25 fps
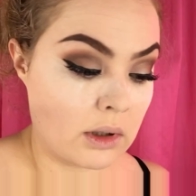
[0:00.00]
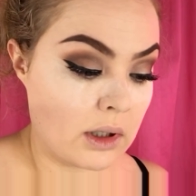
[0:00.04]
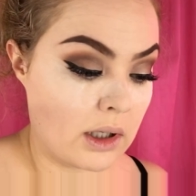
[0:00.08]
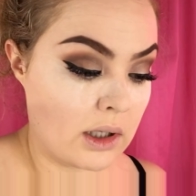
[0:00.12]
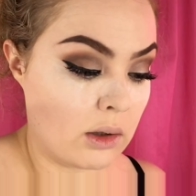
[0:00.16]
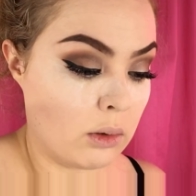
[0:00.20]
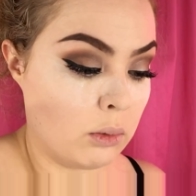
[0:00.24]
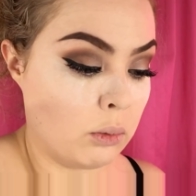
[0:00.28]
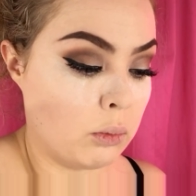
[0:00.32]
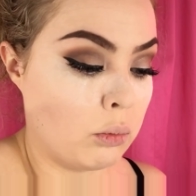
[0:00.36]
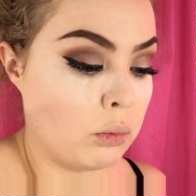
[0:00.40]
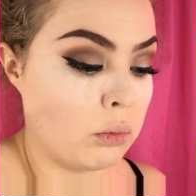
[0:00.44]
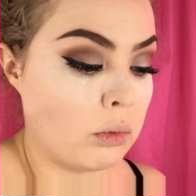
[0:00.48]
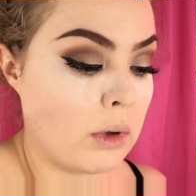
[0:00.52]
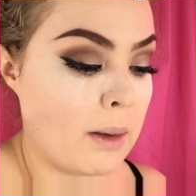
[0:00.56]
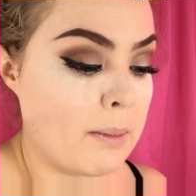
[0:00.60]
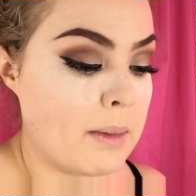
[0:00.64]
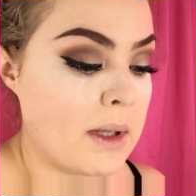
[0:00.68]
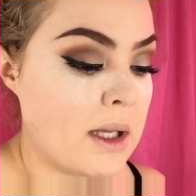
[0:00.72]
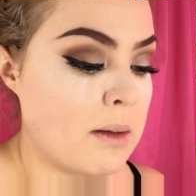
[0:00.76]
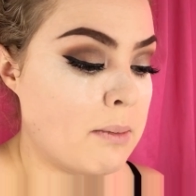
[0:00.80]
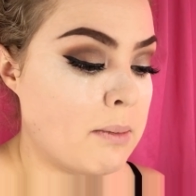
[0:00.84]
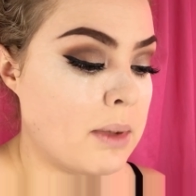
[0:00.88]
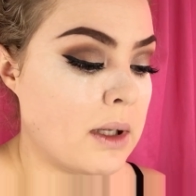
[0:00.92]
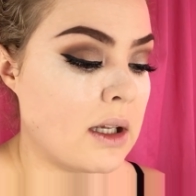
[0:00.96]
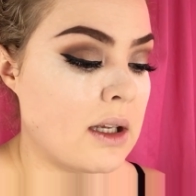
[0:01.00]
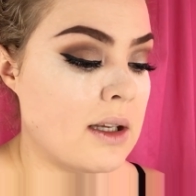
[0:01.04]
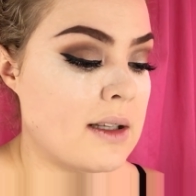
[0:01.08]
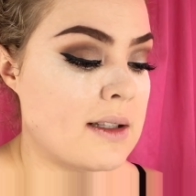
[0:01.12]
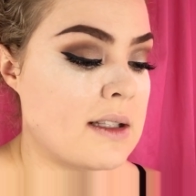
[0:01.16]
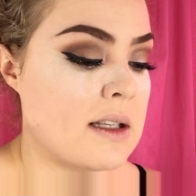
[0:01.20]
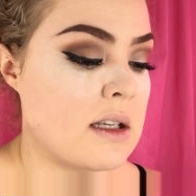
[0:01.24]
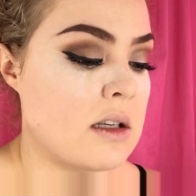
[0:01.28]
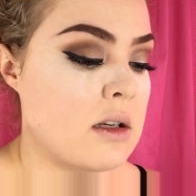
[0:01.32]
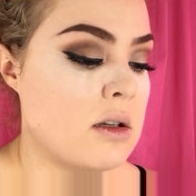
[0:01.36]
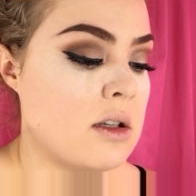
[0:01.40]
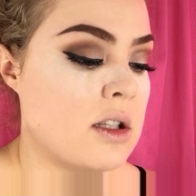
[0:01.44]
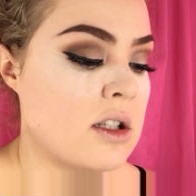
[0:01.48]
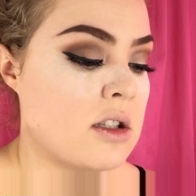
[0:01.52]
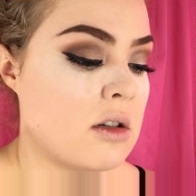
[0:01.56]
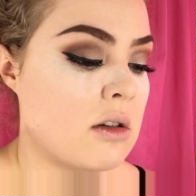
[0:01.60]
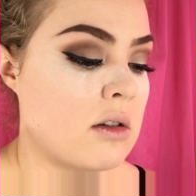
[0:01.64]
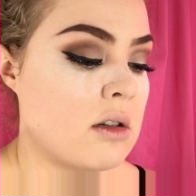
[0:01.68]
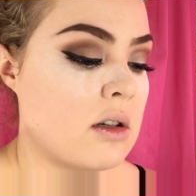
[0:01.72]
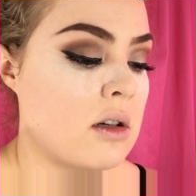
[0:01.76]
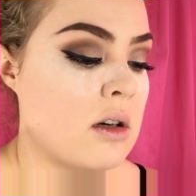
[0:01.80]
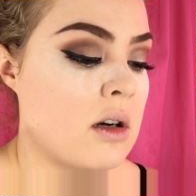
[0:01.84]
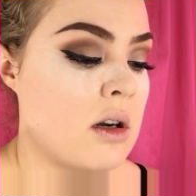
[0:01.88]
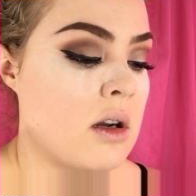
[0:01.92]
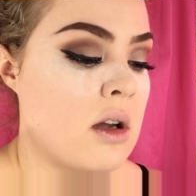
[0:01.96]
I don't rub it because then you
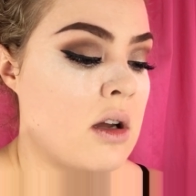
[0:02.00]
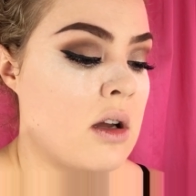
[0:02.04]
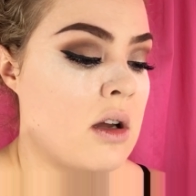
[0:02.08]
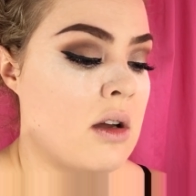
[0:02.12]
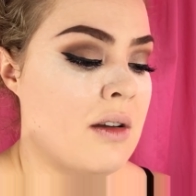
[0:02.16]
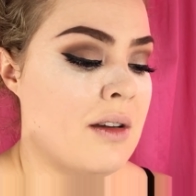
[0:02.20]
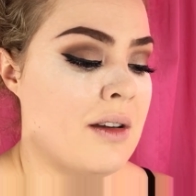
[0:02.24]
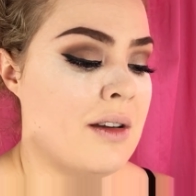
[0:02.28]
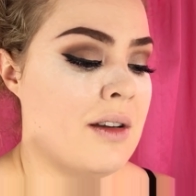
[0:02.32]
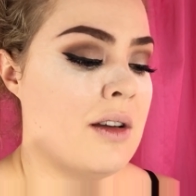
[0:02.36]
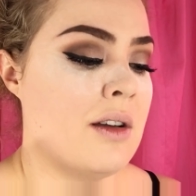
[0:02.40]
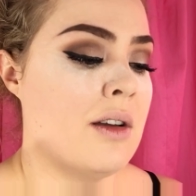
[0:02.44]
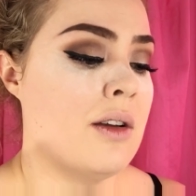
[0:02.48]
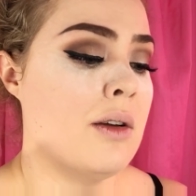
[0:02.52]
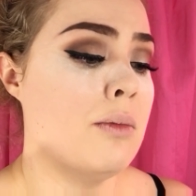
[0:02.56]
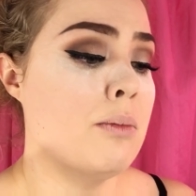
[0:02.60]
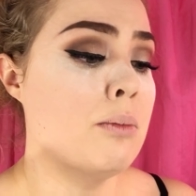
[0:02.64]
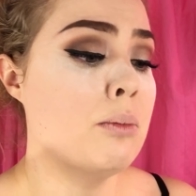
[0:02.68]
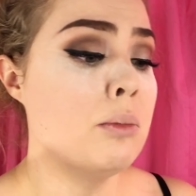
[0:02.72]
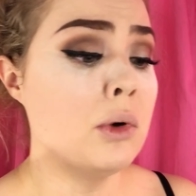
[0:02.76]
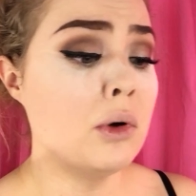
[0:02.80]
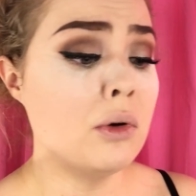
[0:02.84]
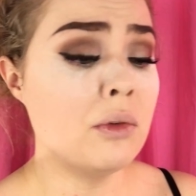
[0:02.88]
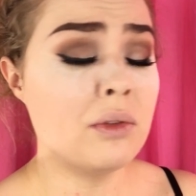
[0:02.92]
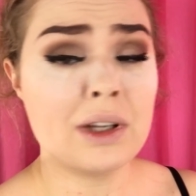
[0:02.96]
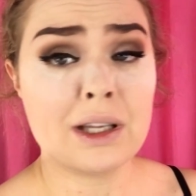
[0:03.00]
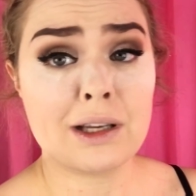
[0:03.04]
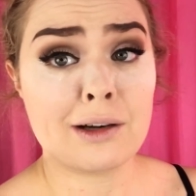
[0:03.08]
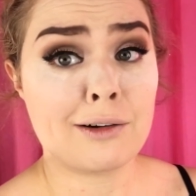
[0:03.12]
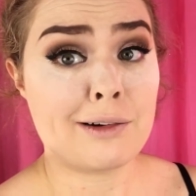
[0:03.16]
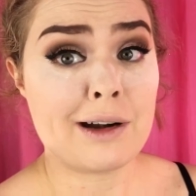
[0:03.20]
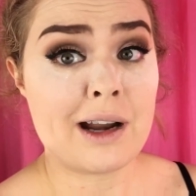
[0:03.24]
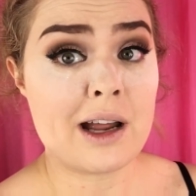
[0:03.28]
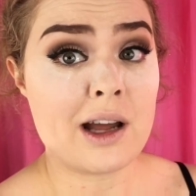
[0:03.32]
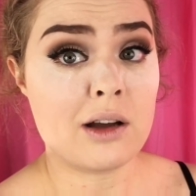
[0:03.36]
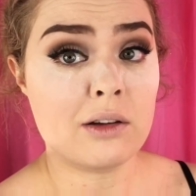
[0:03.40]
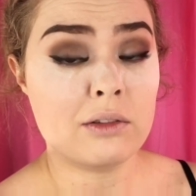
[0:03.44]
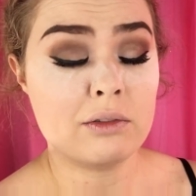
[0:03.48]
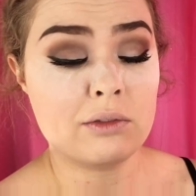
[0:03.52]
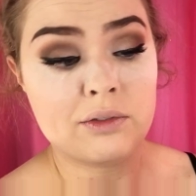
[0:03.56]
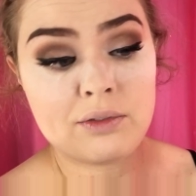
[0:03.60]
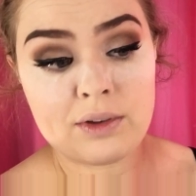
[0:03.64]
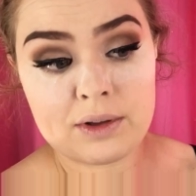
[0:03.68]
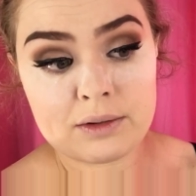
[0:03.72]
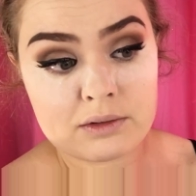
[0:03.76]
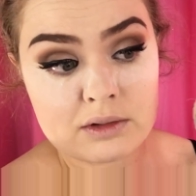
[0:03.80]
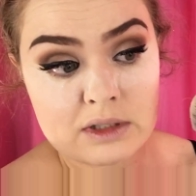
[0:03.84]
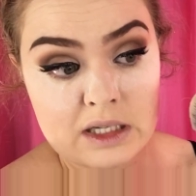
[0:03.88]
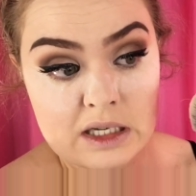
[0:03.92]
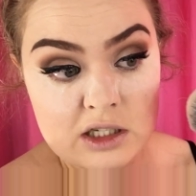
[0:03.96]
start moving around
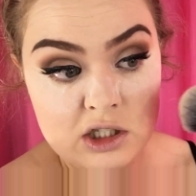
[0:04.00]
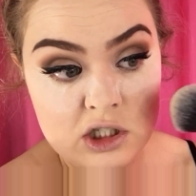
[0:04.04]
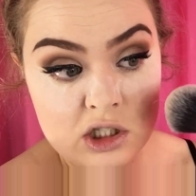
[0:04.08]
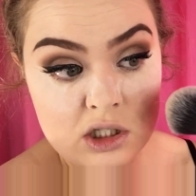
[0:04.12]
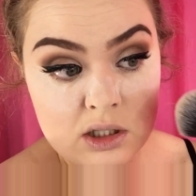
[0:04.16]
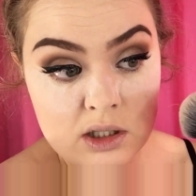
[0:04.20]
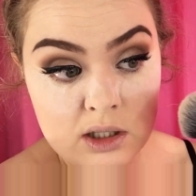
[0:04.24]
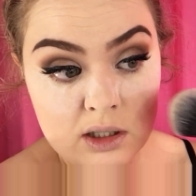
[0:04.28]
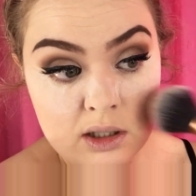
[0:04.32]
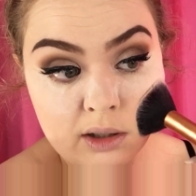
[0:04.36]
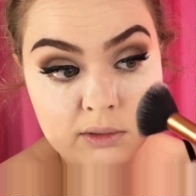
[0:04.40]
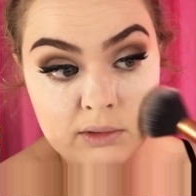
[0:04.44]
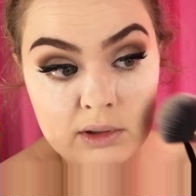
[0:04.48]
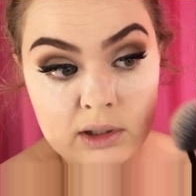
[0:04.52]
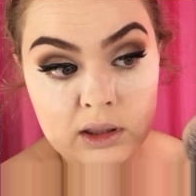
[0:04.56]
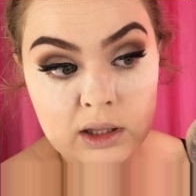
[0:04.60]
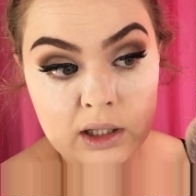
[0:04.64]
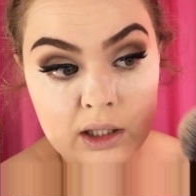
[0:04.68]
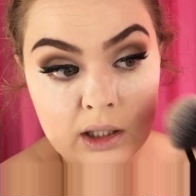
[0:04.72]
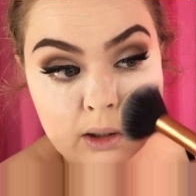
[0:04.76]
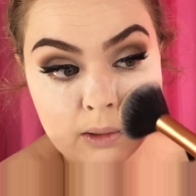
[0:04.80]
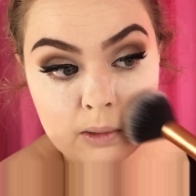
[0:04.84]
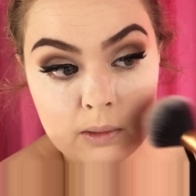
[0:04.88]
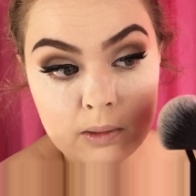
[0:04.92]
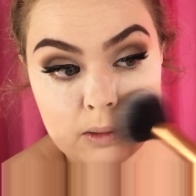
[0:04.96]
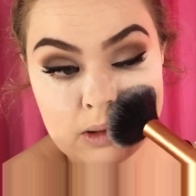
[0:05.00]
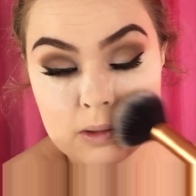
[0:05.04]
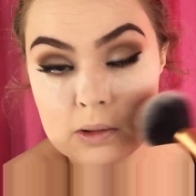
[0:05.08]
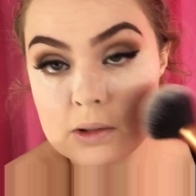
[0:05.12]
foundation and everything.